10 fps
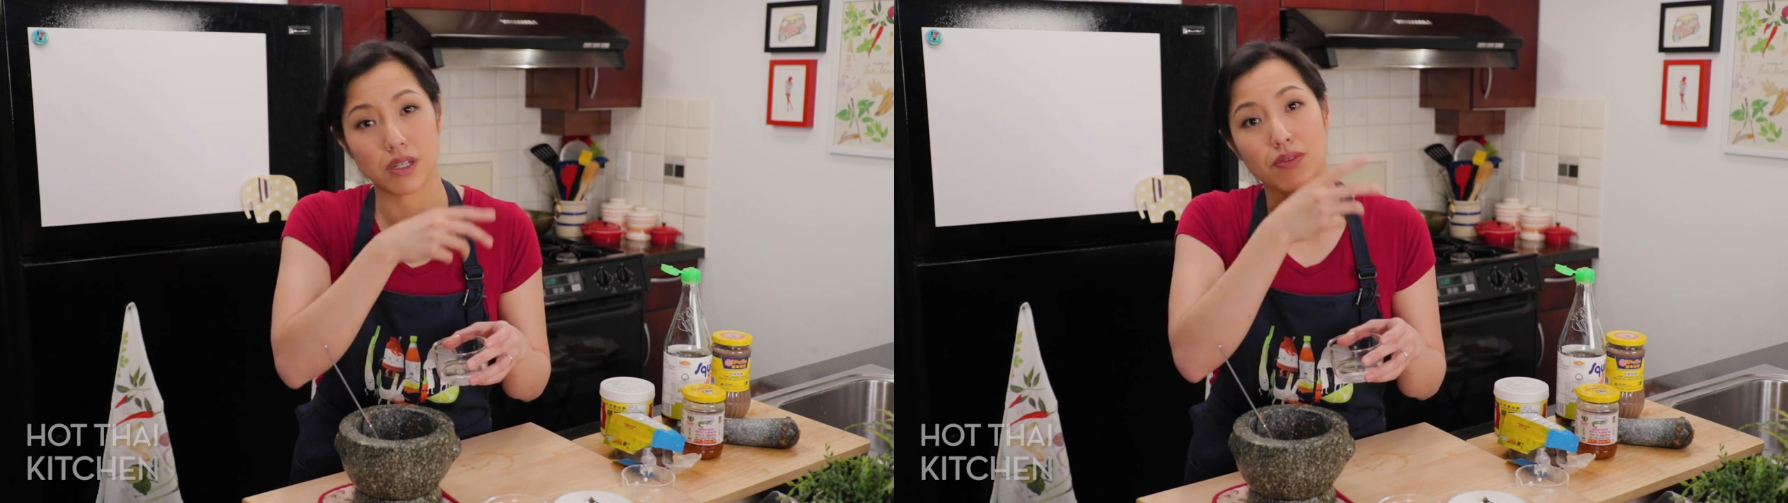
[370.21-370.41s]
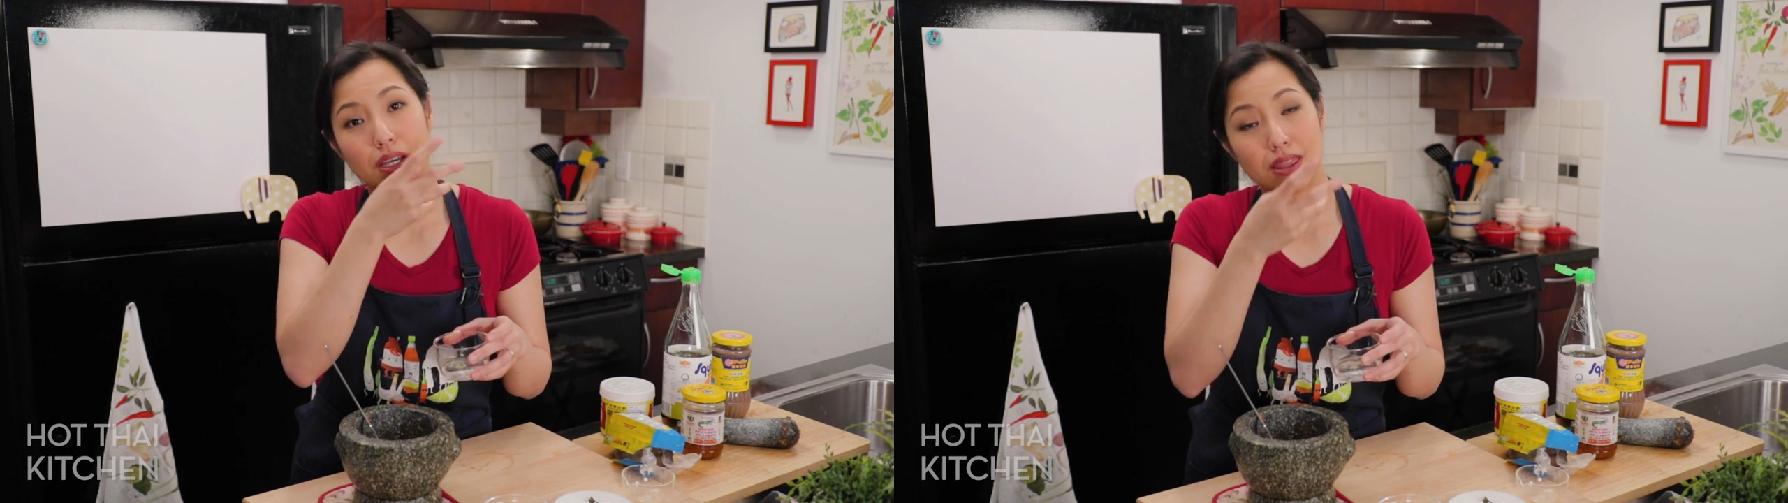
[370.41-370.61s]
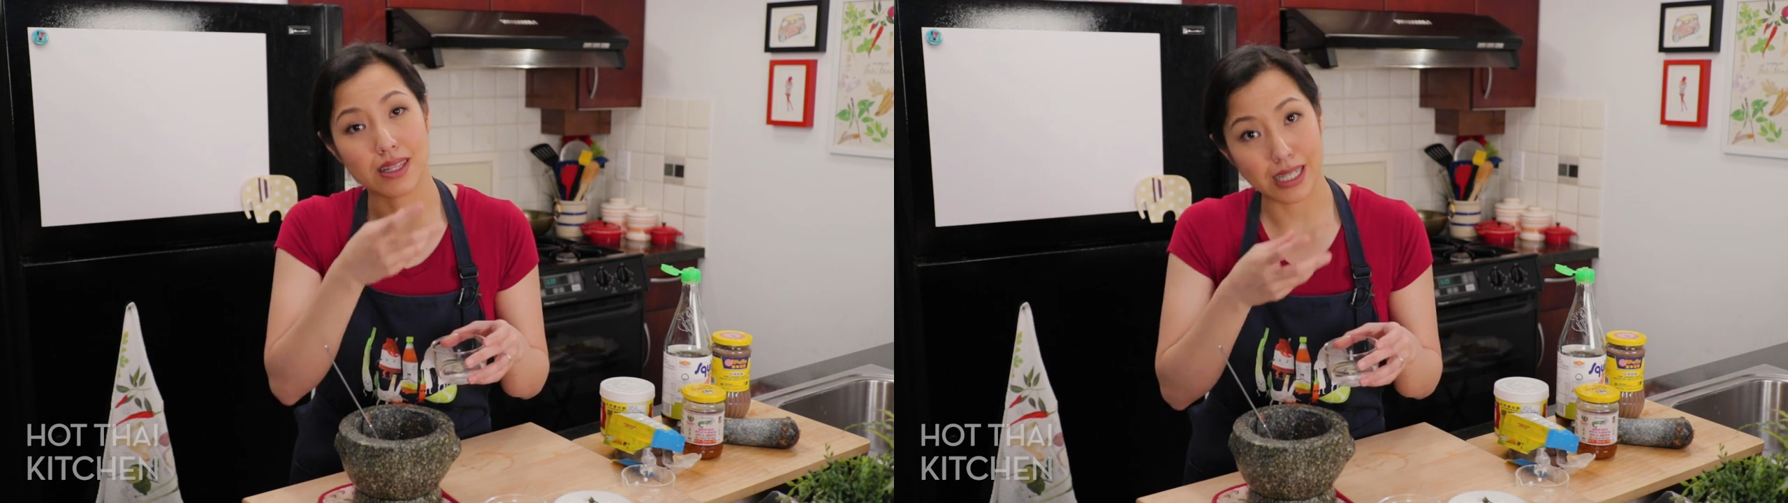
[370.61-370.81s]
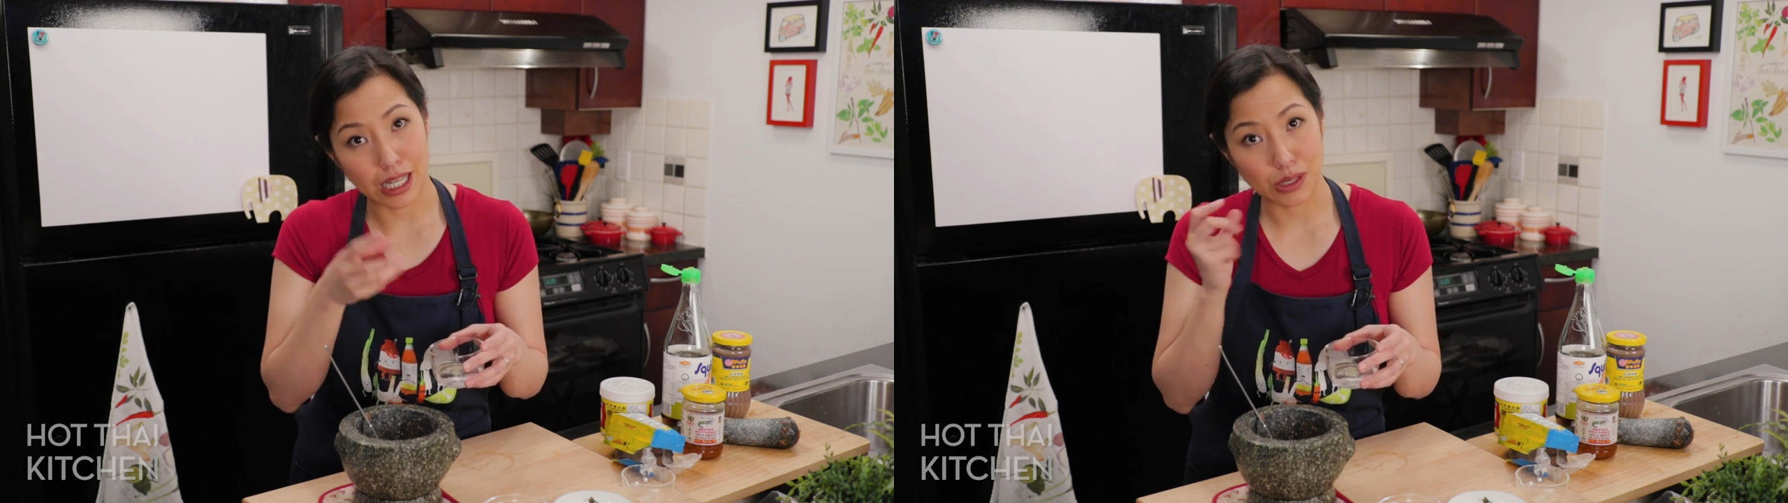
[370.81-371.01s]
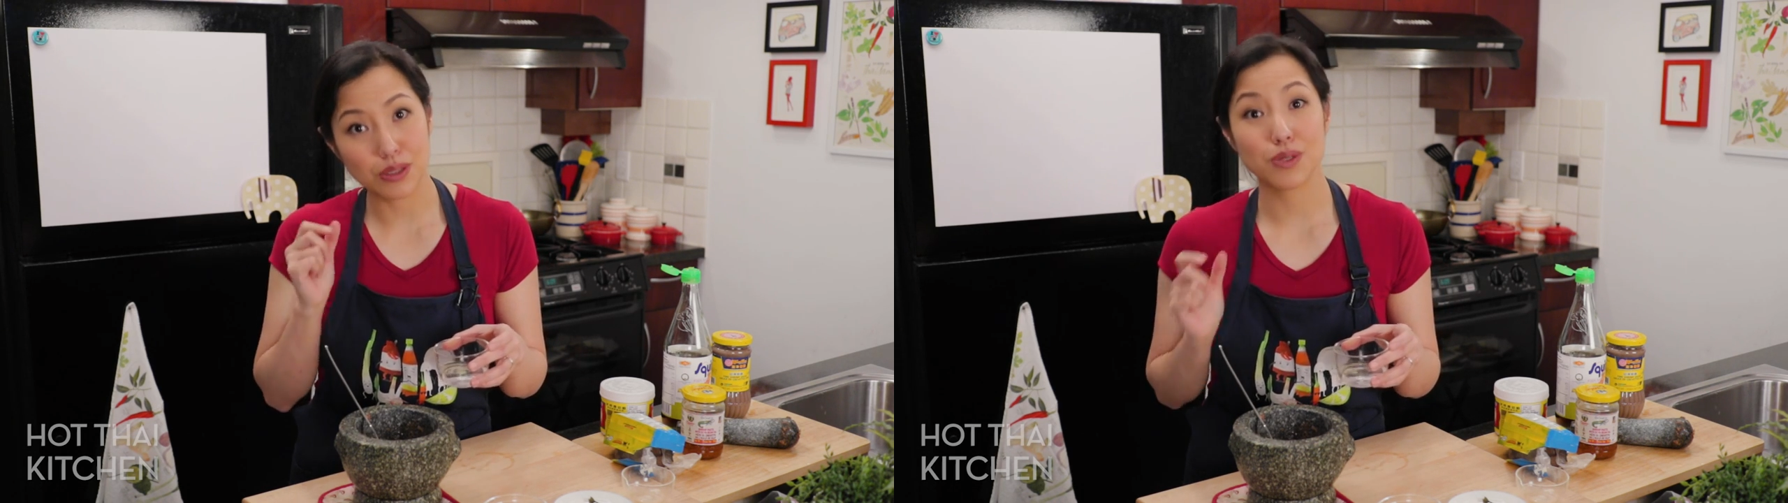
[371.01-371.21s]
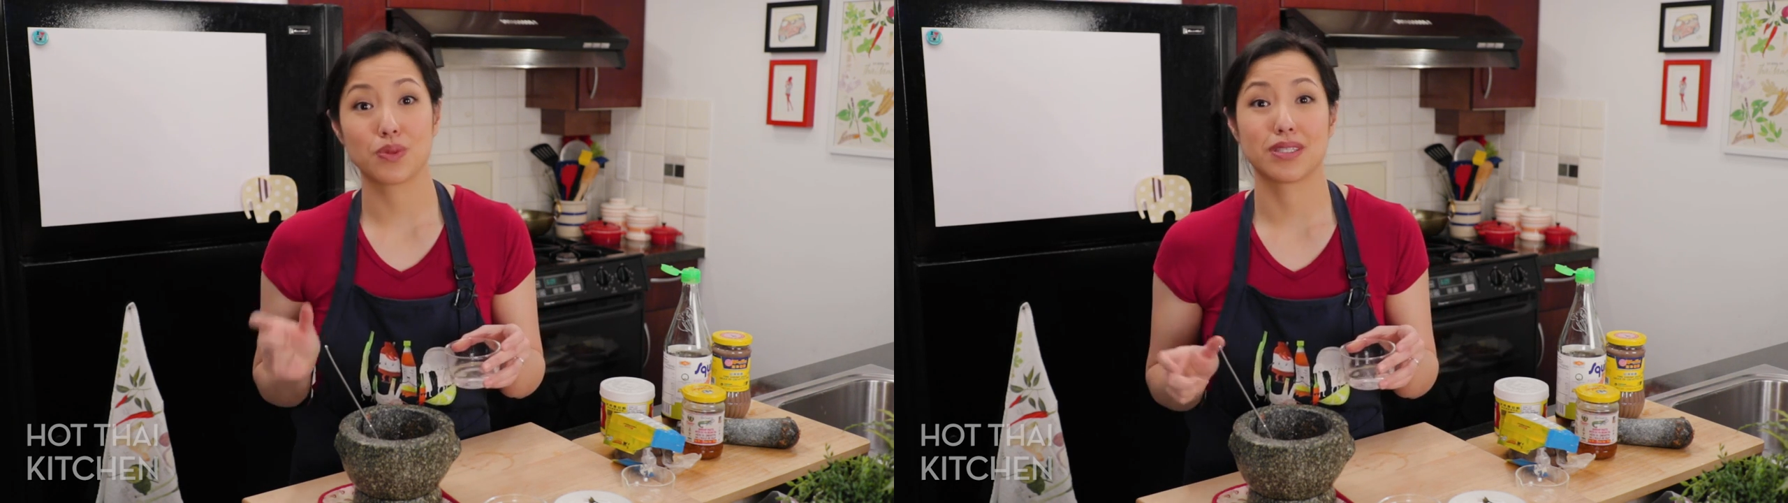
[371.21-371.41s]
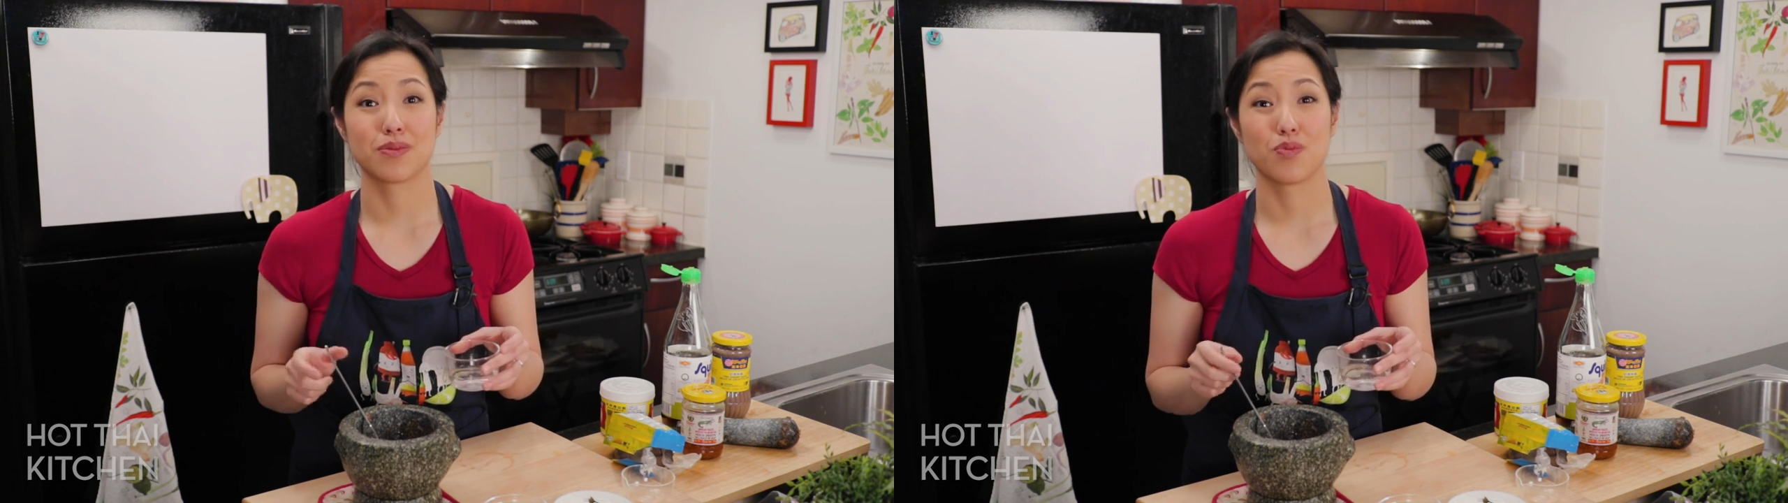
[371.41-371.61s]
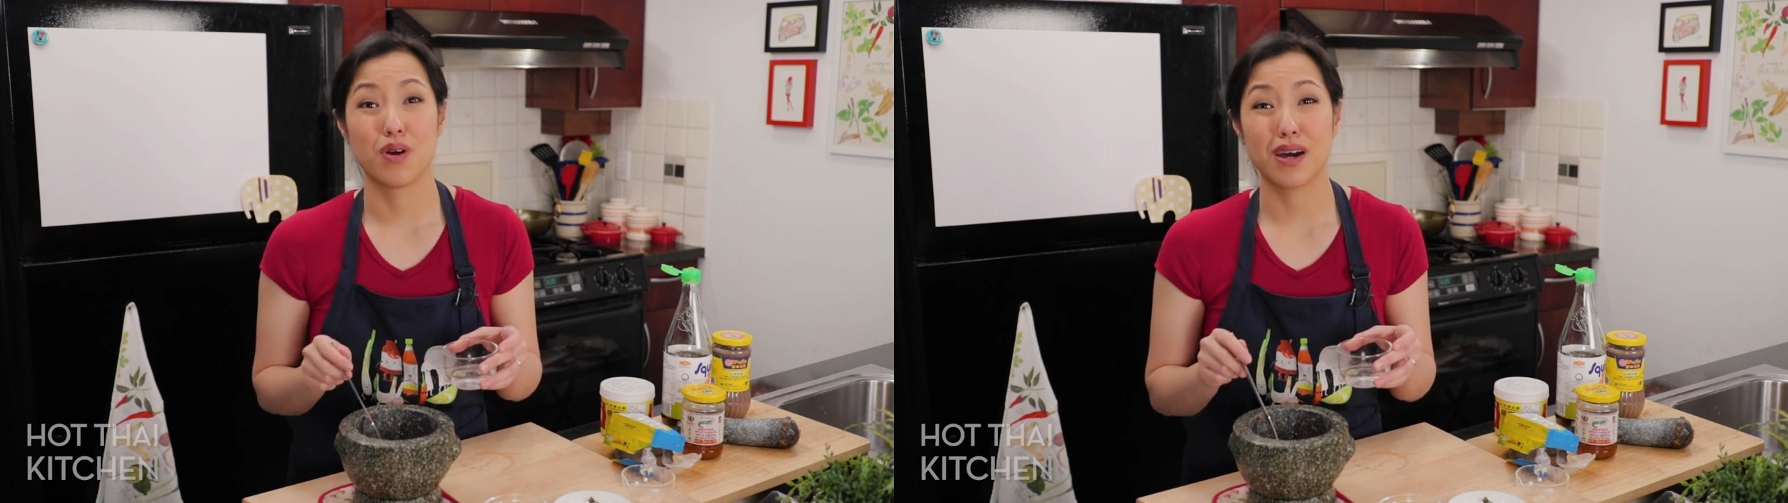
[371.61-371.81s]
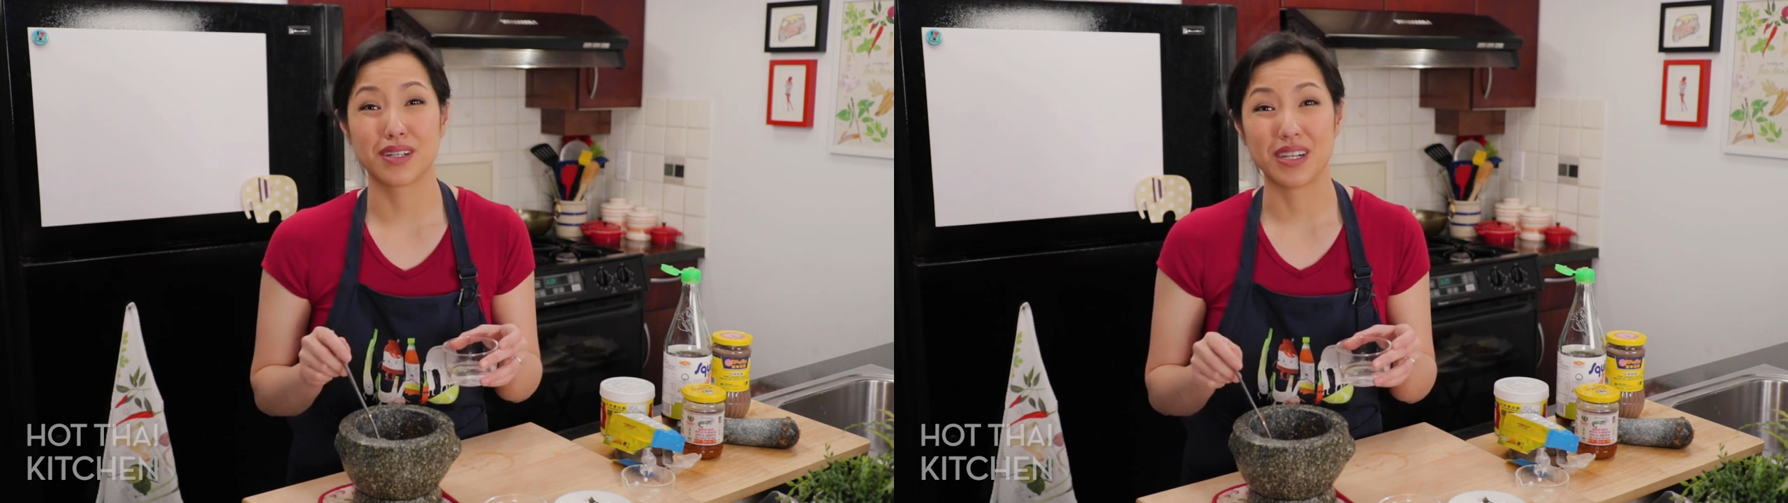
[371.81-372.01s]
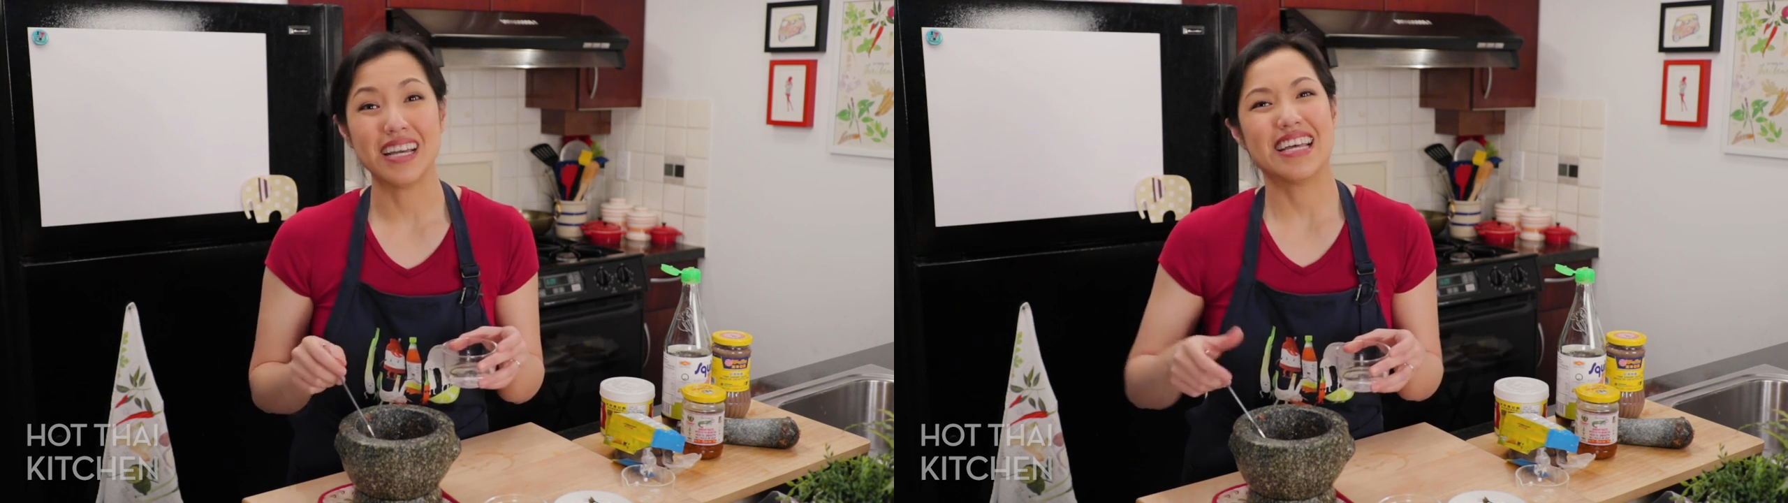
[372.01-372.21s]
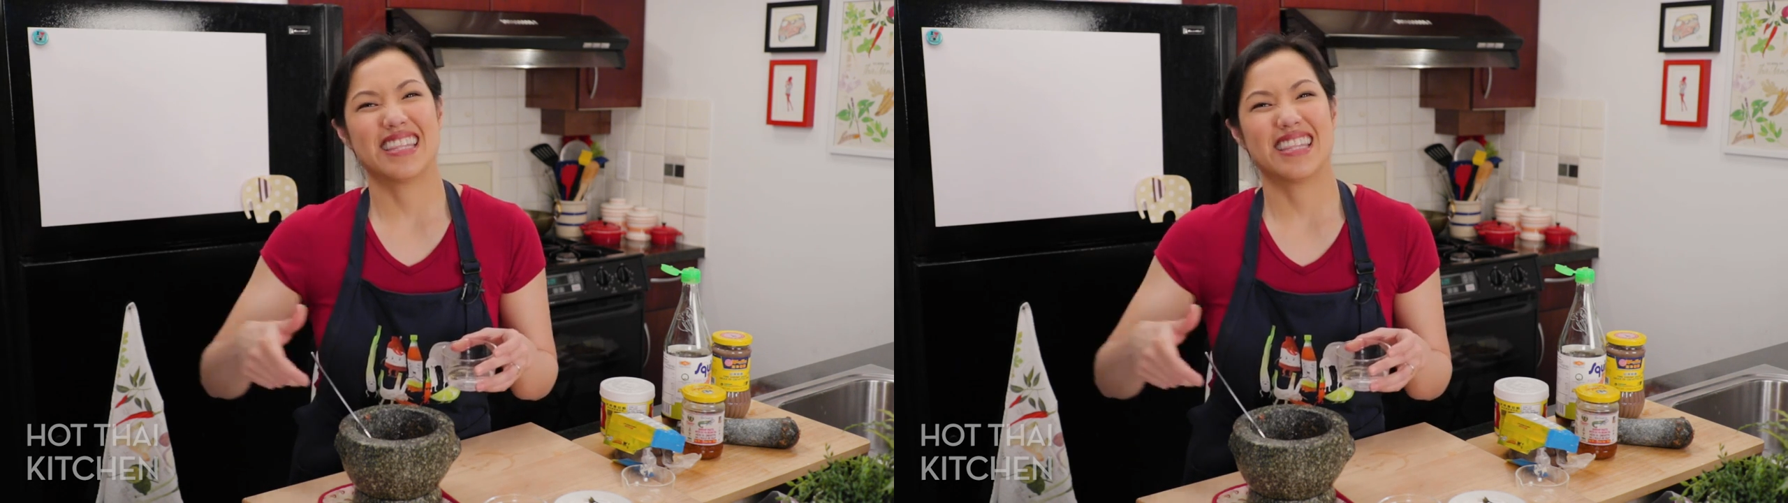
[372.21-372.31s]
But if I dilute it with some water,